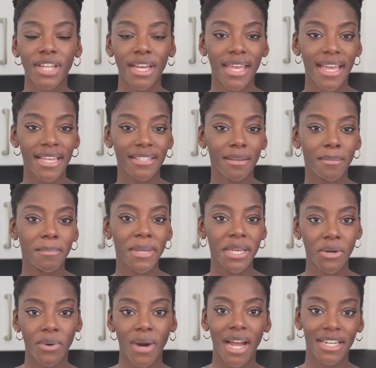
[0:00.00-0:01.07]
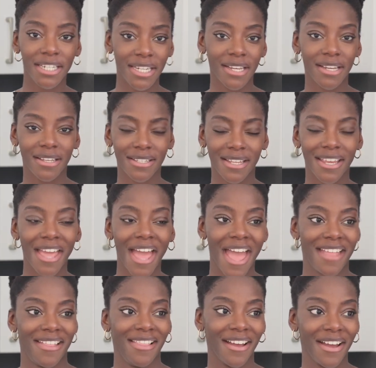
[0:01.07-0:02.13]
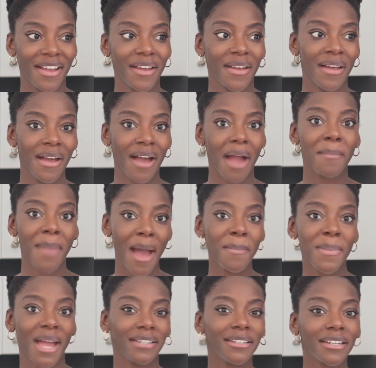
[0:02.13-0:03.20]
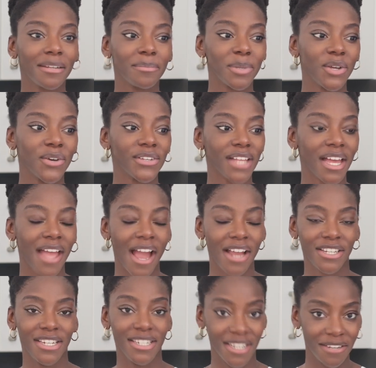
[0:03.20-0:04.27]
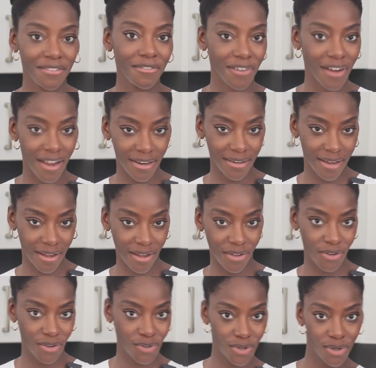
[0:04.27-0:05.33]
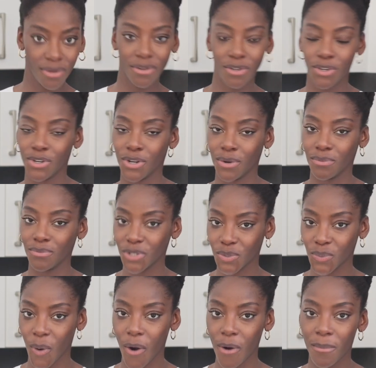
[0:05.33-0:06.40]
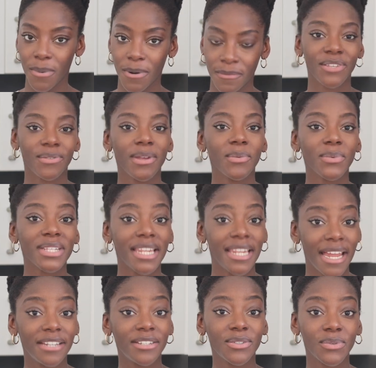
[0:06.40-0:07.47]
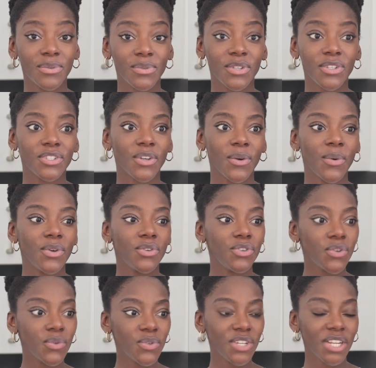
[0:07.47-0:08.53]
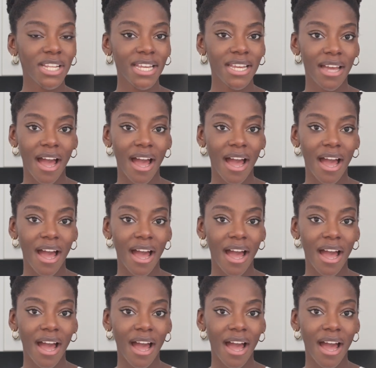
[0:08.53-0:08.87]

to get some meal ideas. Again, I'm happy I did it because I actually did find a good, swap. So it was lentils. So usually